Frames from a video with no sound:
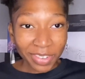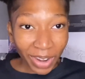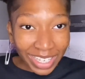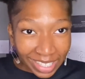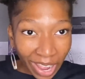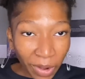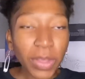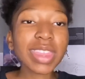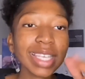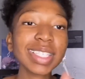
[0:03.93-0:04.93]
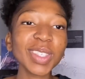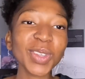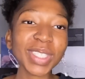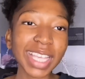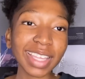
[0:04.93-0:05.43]
right now, this is your
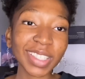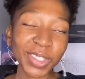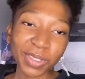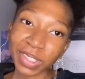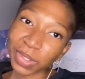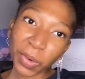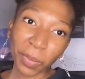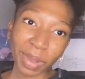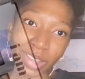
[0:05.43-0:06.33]
sign that you need to go buy